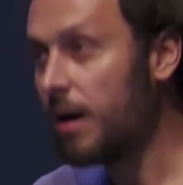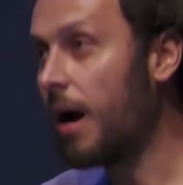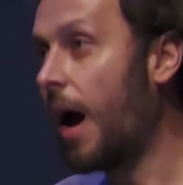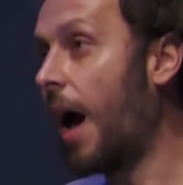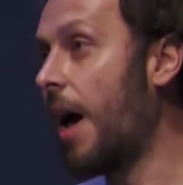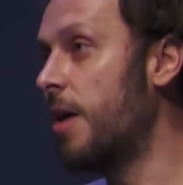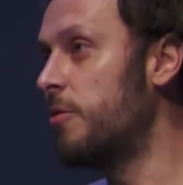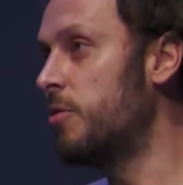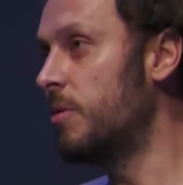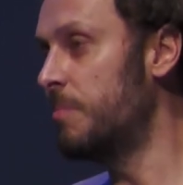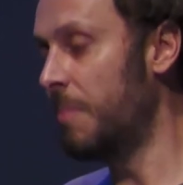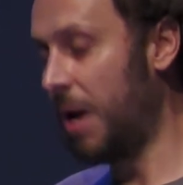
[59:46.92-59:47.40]

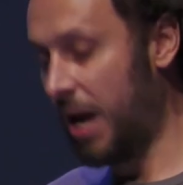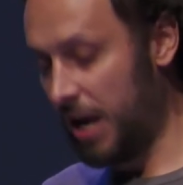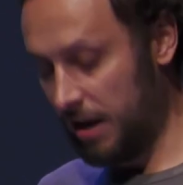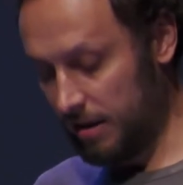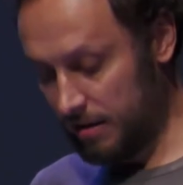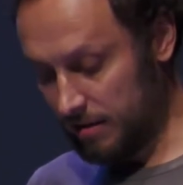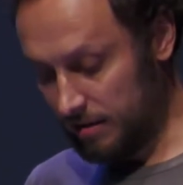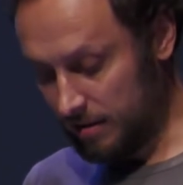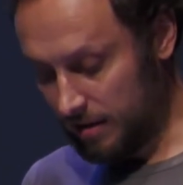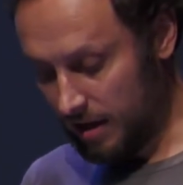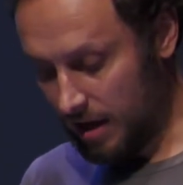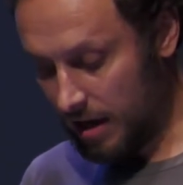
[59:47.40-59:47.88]
I
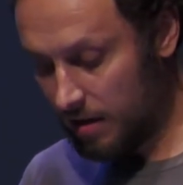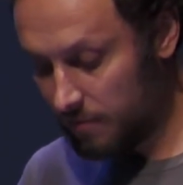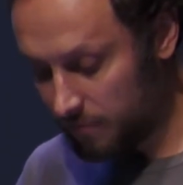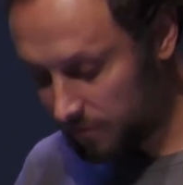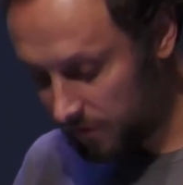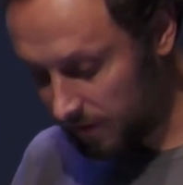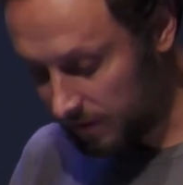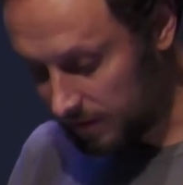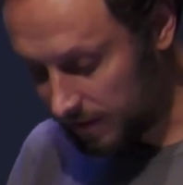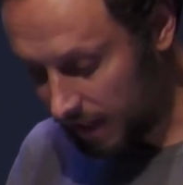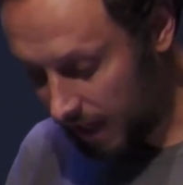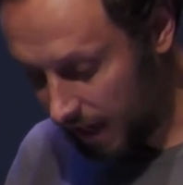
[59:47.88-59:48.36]
remain
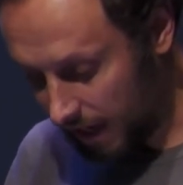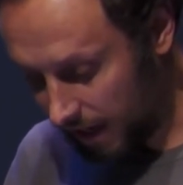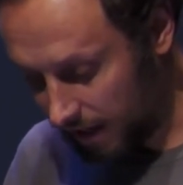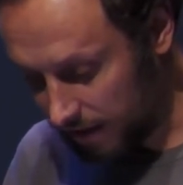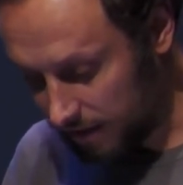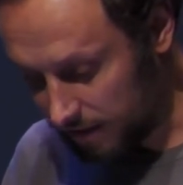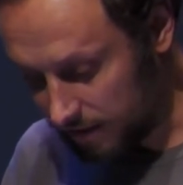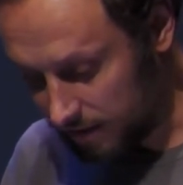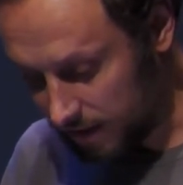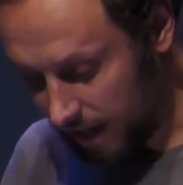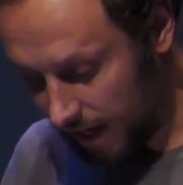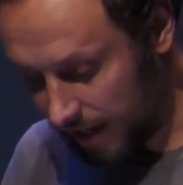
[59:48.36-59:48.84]

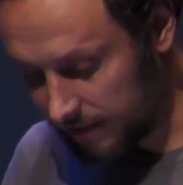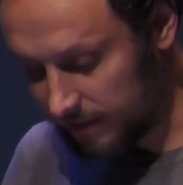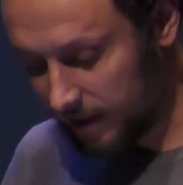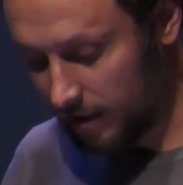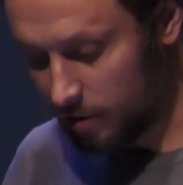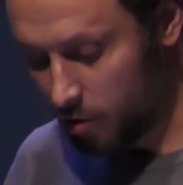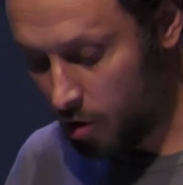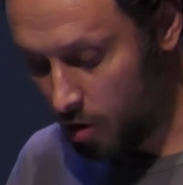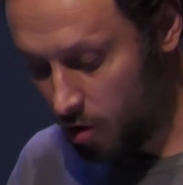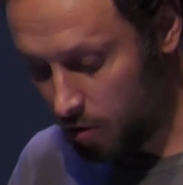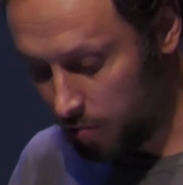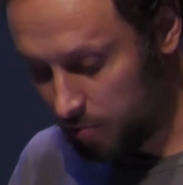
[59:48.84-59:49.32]
infantile, and I
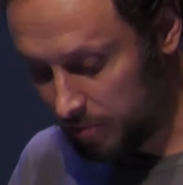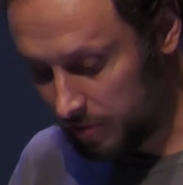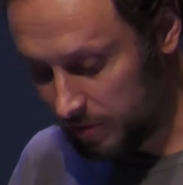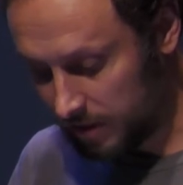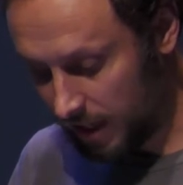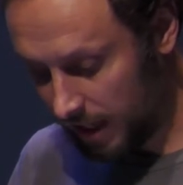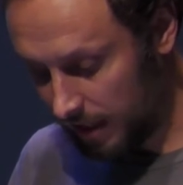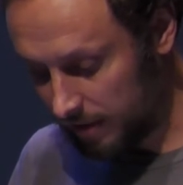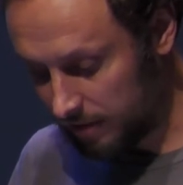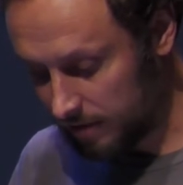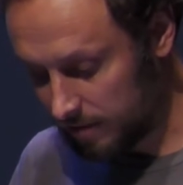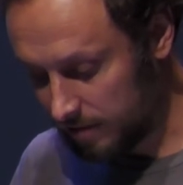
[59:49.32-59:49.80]
hope
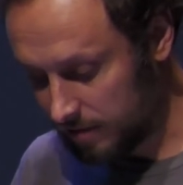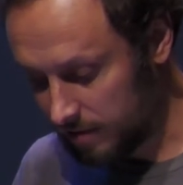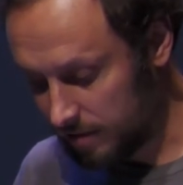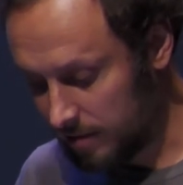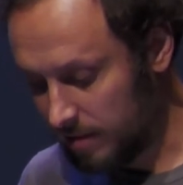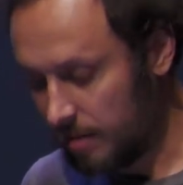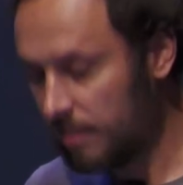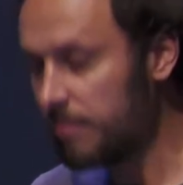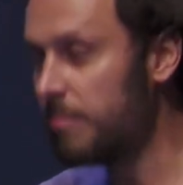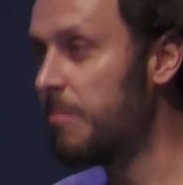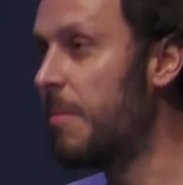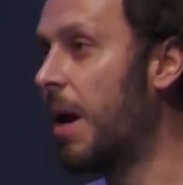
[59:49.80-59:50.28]
that
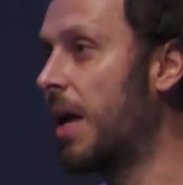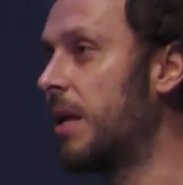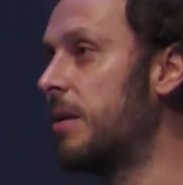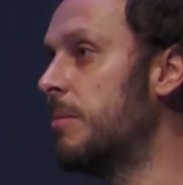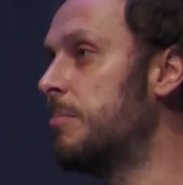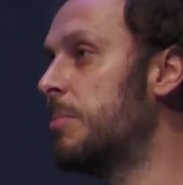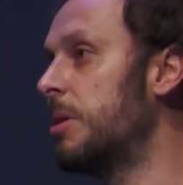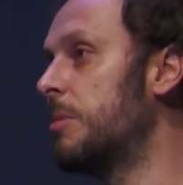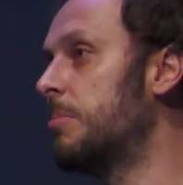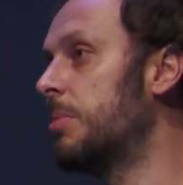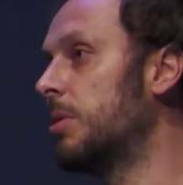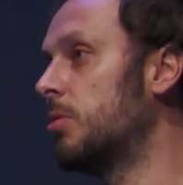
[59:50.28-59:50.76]
many
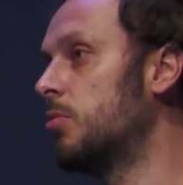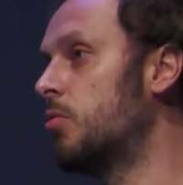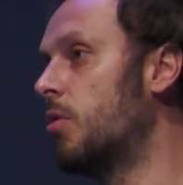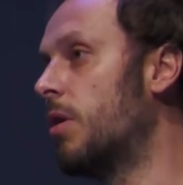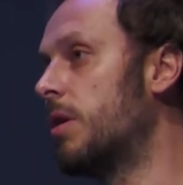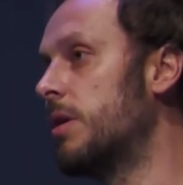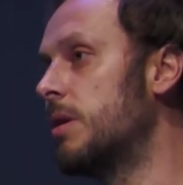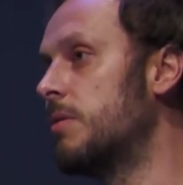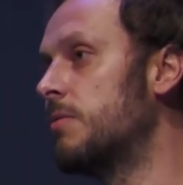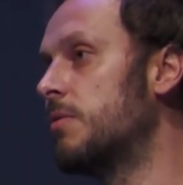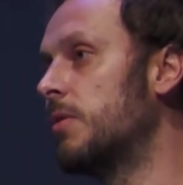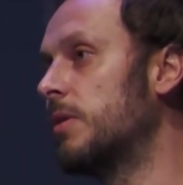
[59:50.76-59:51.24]
people who
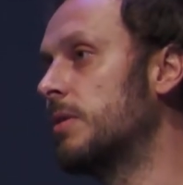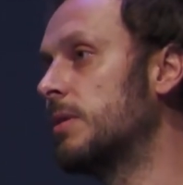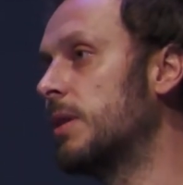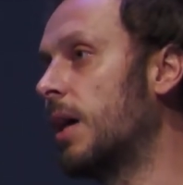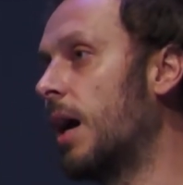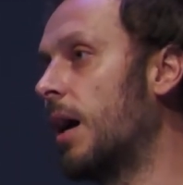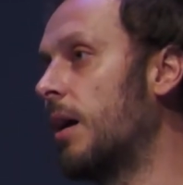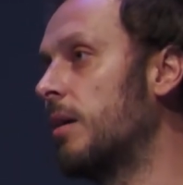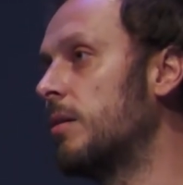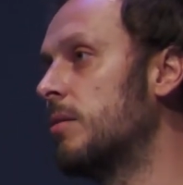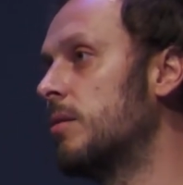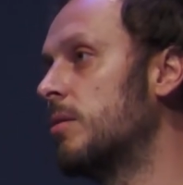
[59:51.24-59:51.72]
are
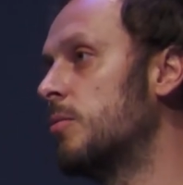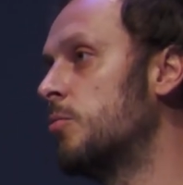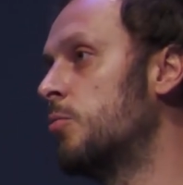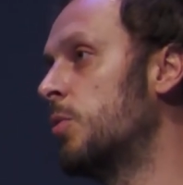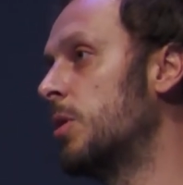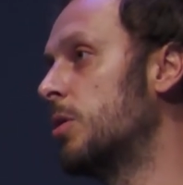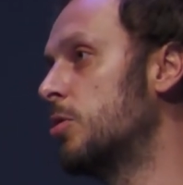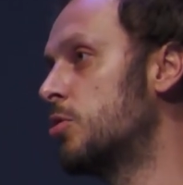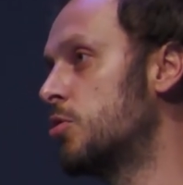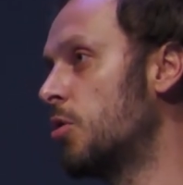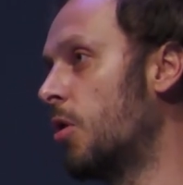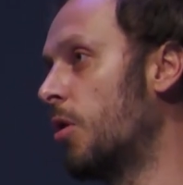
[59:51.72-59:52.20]
infantile
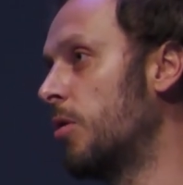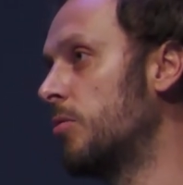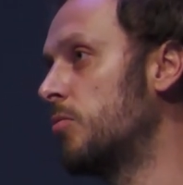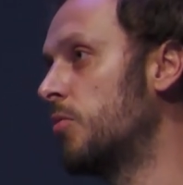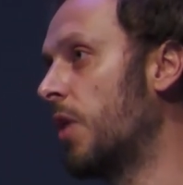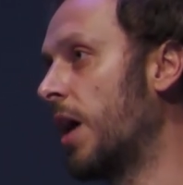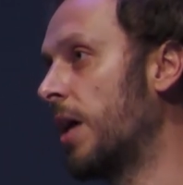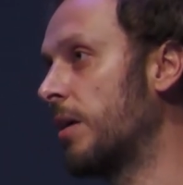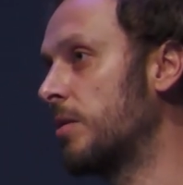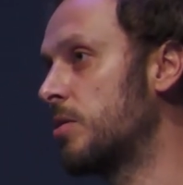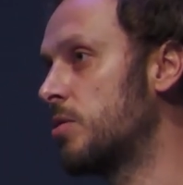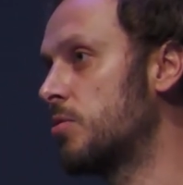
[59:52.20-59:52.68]
will join
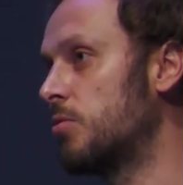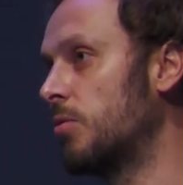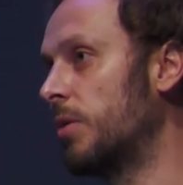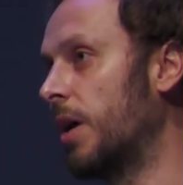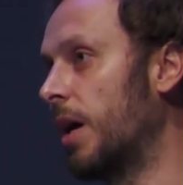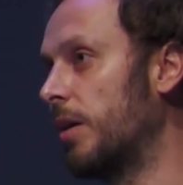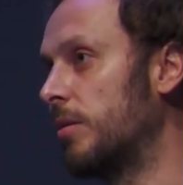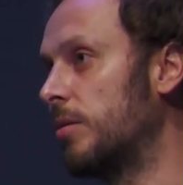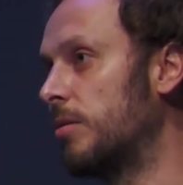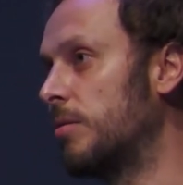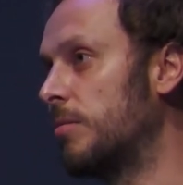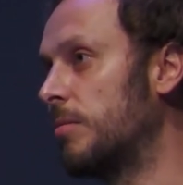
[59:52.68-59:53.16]
ranks
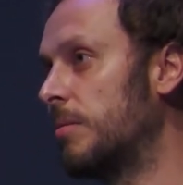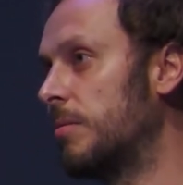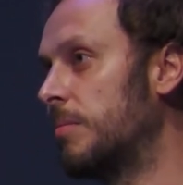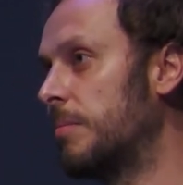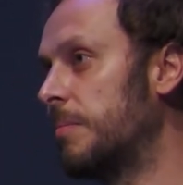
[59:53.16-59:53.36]
together.